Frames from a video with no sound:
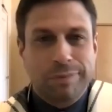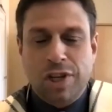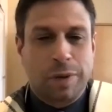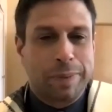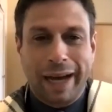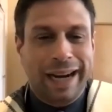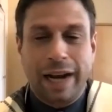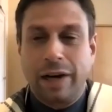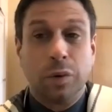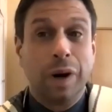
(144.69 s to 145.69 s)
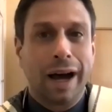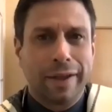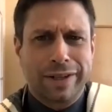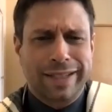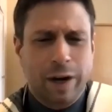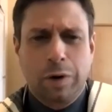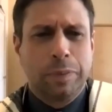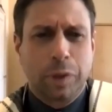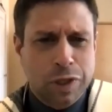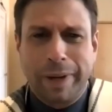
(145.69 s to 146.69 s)
Shabbat HaNorah, the
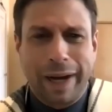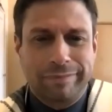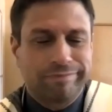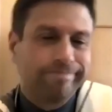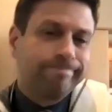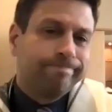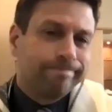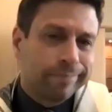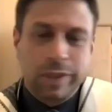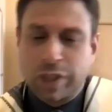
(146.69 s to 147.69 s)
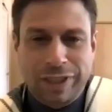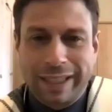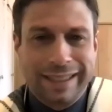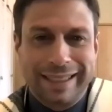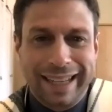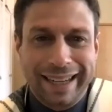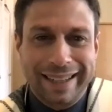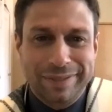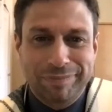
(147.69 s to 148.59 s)
terrible Shabbat, just didn't stick.